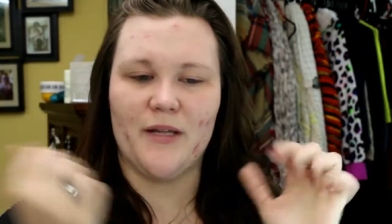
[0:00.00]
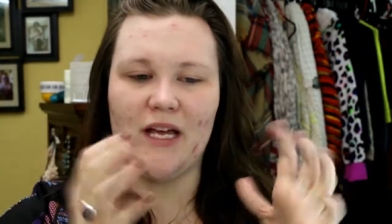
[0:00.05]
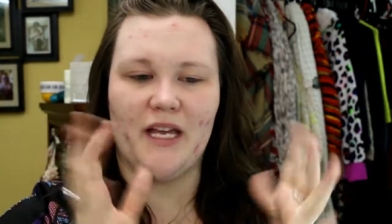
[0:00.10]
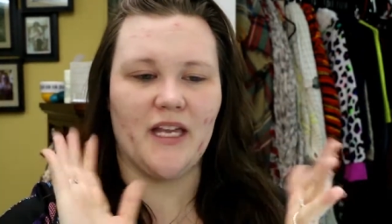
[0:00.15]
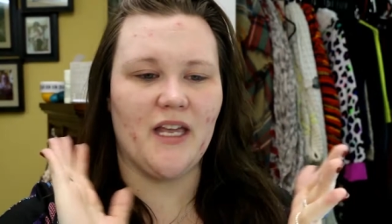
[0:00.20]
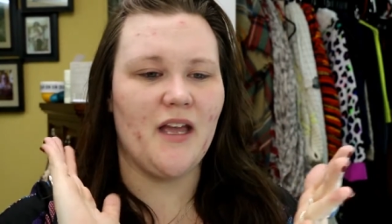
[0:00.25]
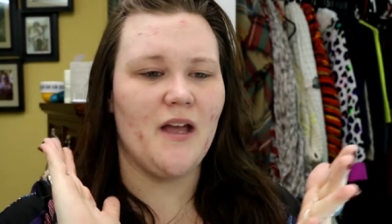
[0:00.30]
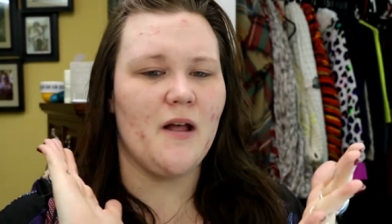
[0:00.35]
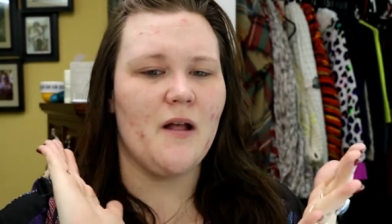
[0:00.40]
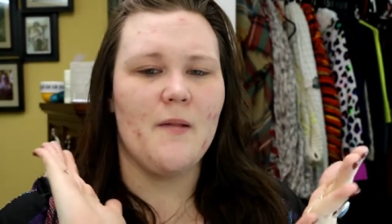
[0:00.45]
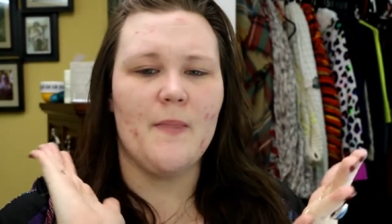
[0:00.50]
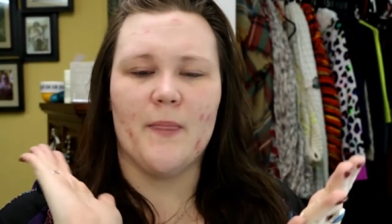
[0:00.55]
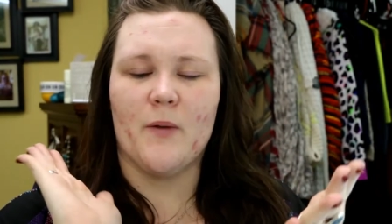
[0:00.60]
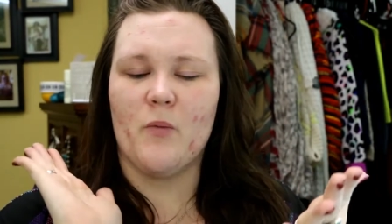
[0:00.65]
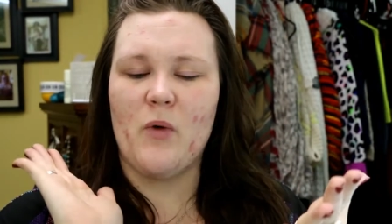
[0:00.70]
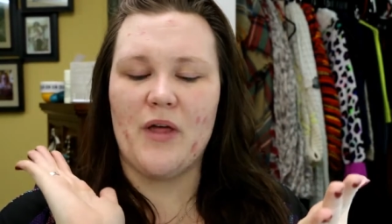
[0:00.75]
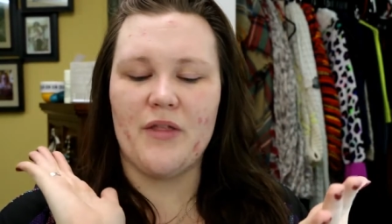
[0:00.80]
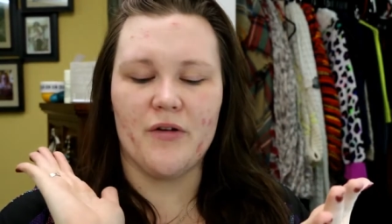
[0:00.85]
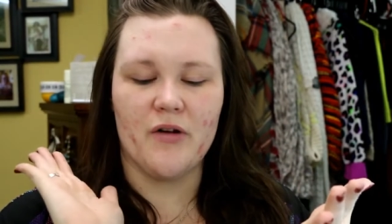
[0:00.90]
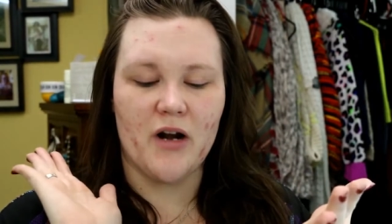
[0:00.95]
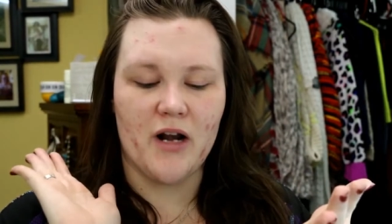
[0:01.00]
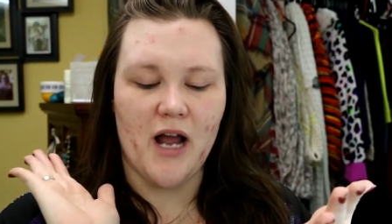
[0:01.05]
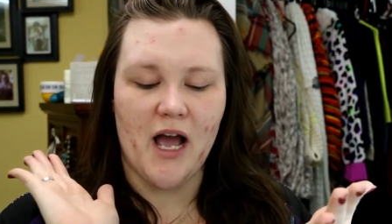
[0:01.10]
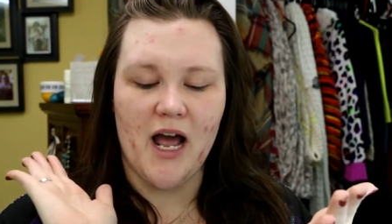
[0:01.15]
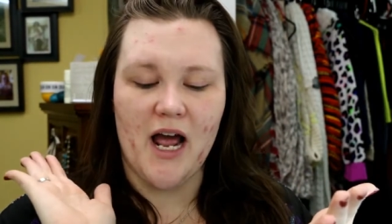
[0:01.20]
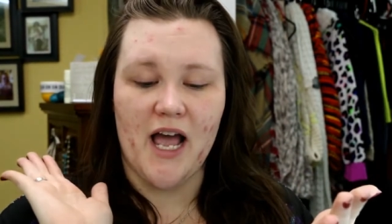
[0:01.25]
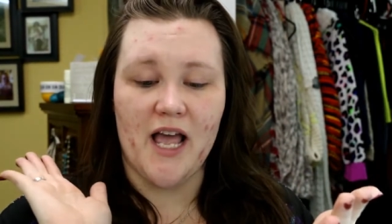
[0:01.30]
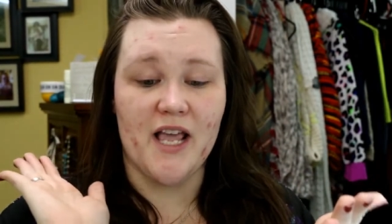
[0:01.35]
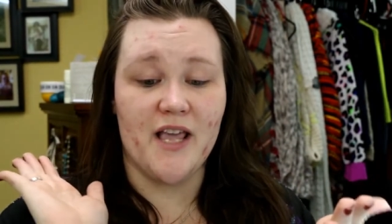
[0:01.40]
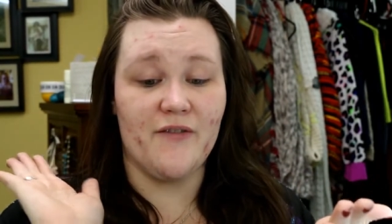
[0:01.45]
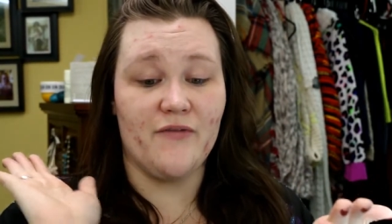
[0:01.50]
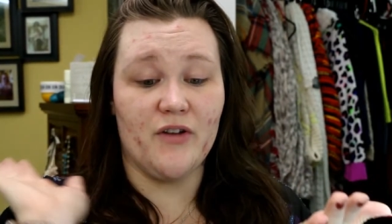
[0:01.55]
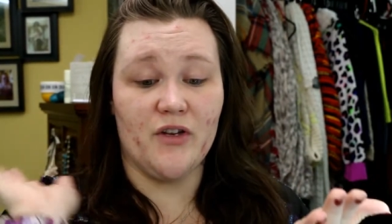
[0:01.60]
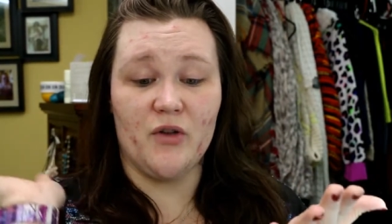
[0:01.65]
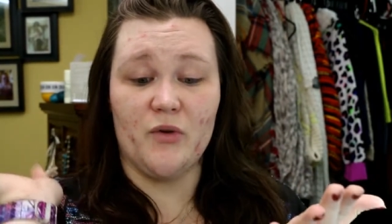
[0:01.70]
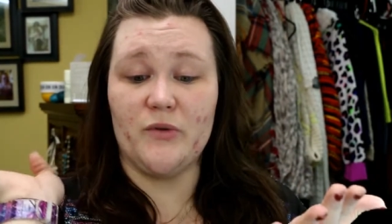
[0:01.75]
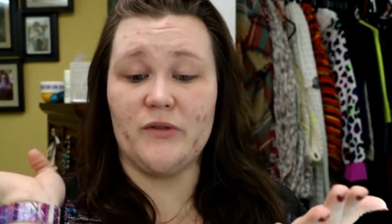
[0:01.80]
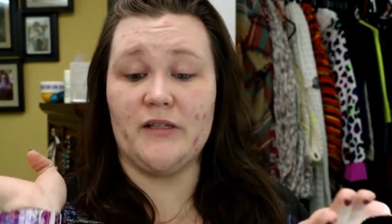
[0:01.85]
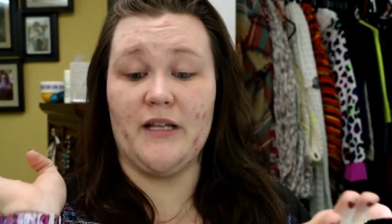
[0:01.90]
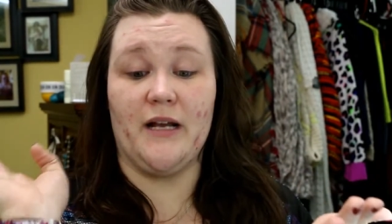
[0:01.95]
Like whether or not I even
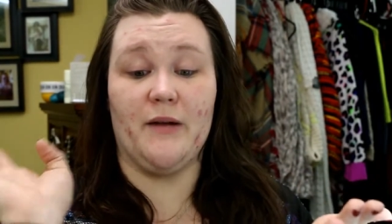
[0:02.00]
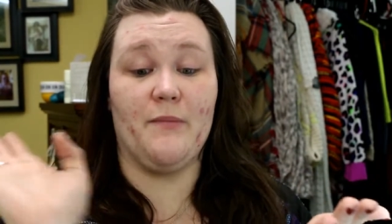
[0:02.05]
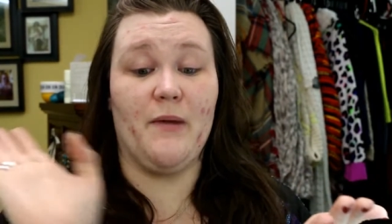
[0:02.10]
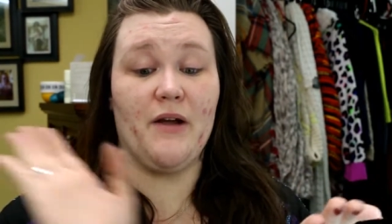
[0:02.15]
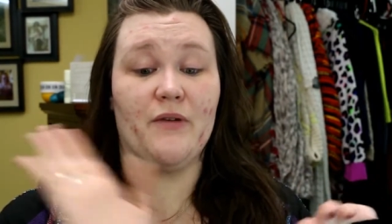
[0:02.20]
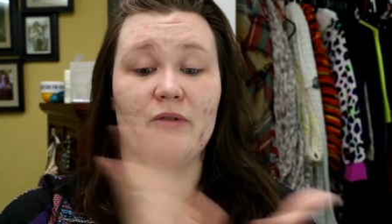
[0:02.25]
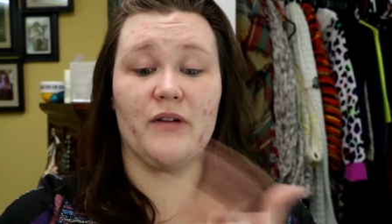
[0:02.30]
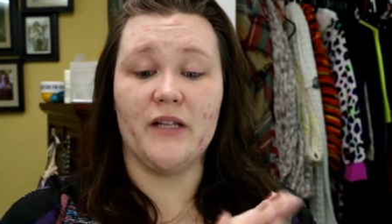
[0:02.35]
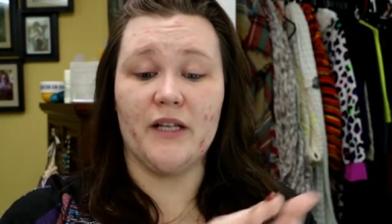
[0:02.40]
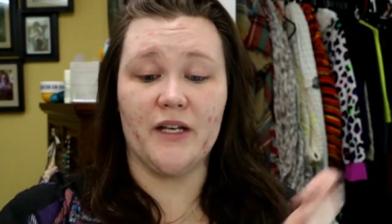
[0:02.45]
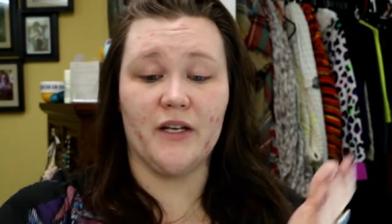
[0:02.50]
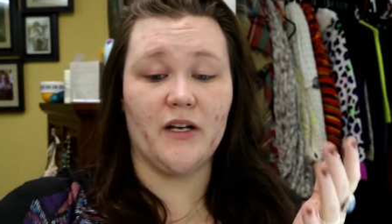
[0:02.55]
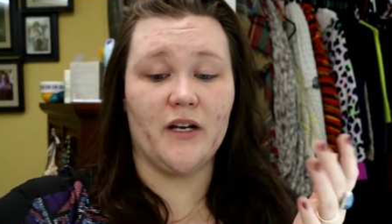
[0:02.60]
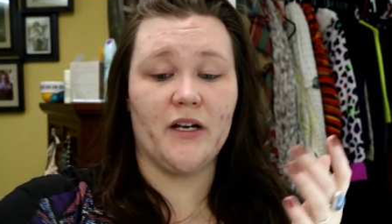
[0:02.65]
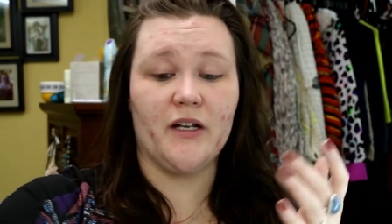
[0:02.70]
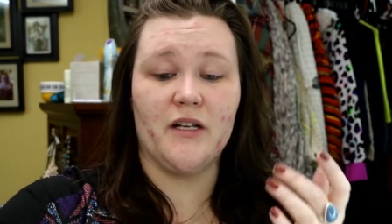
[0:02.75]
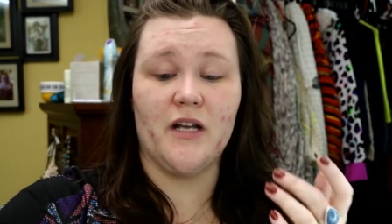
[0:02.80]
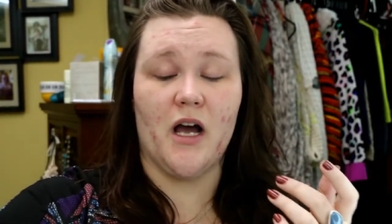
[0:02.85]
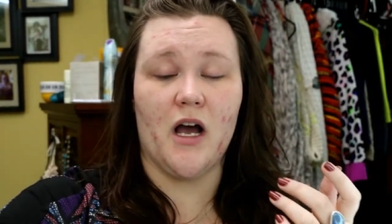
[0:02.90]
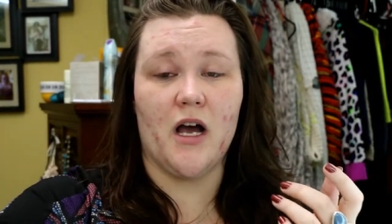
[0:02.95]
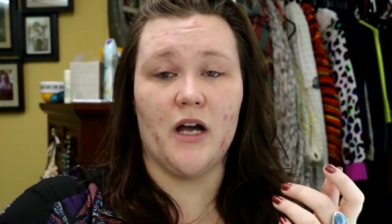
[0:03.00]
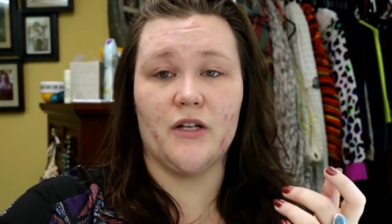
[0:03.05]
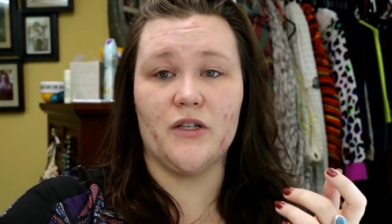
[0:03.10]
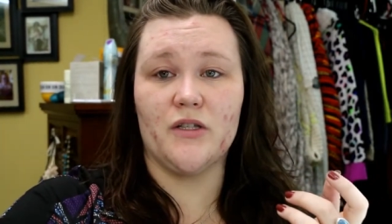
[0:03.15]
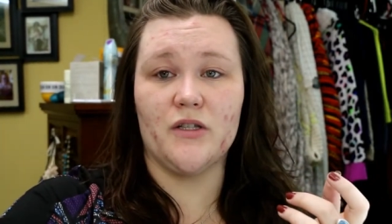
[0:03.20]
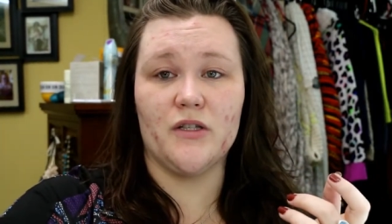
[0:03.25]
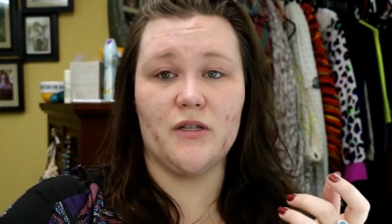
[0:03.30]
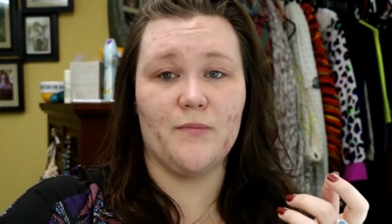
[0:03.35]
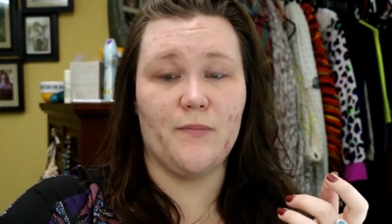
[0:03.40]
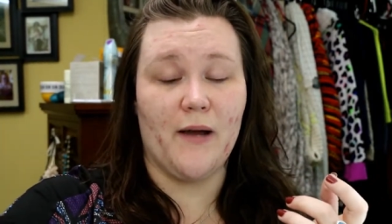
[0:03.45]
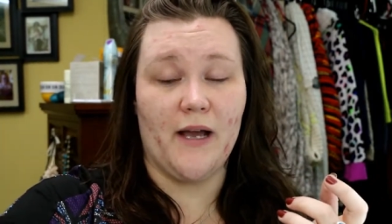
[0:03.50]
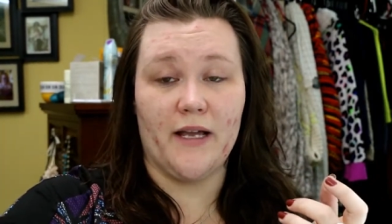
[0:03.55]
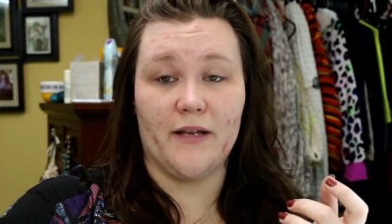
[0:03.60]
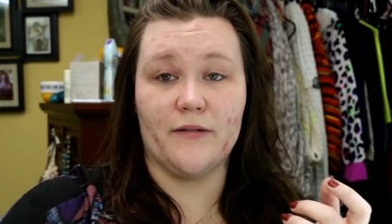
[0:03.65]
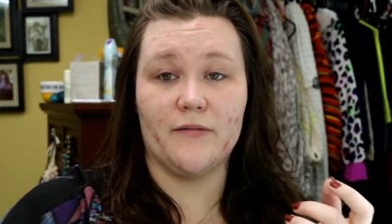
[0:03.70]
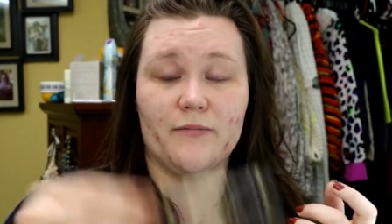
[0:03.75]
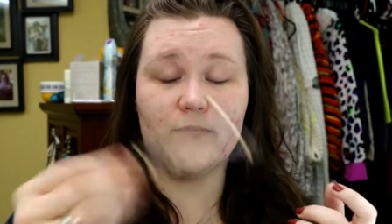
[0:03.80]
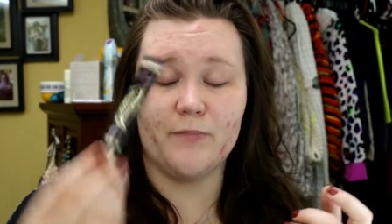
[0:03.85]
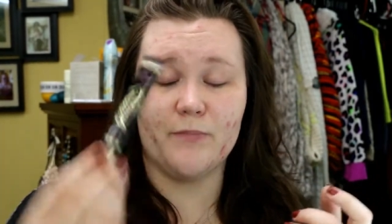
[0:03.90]
used like my really good, uh, my